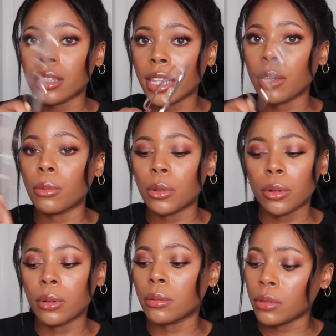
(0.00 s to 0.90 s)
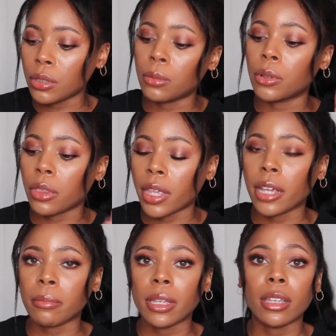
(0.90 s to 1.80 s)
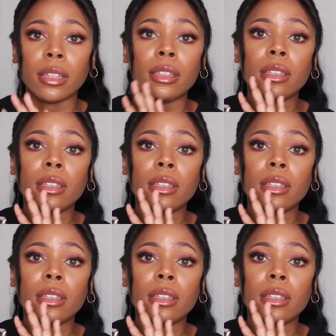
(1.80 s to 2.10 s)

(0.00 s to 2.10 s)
They will, you will thank me.